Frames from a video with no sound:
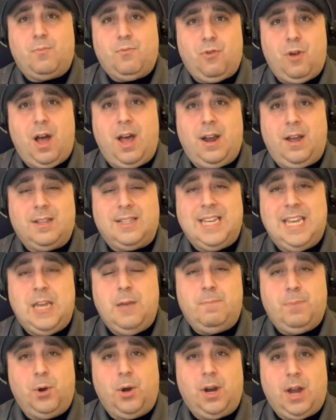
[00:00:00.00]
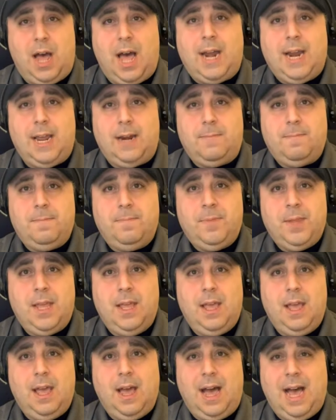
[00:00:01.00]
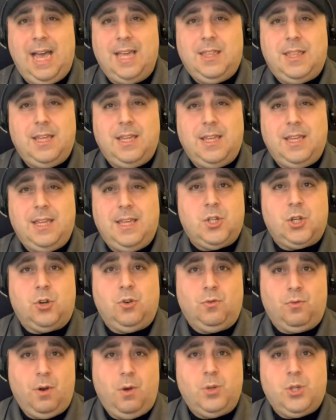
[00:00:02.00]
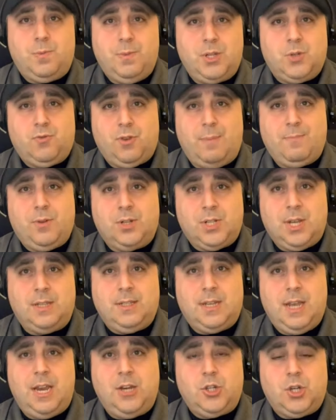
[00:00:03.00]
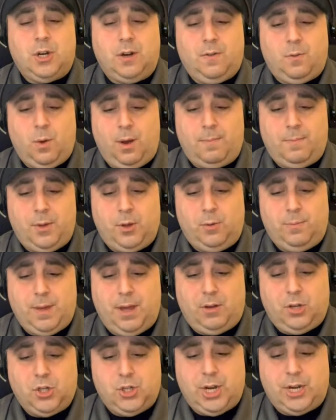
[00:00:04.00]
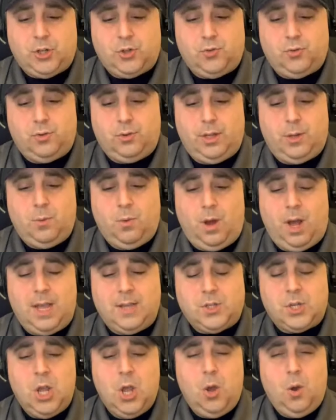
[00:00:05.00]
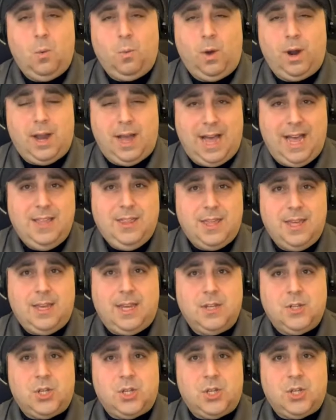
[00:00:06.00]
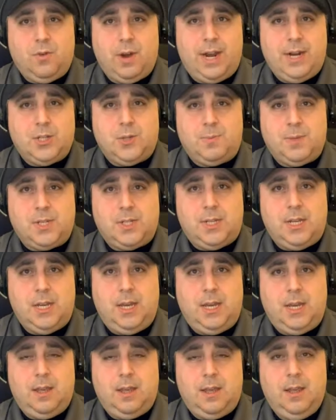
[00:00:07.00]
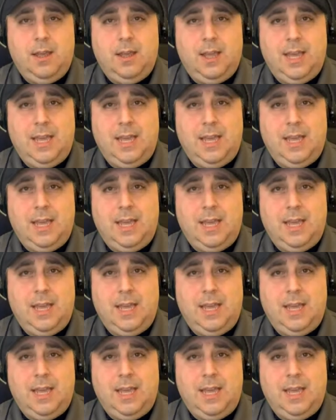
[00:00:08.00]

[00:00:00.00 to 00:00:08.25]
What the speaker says: the product he put on it. I think that's a gross misrepresentation of what Bill Belichick truly was. What I think is his greatest mystique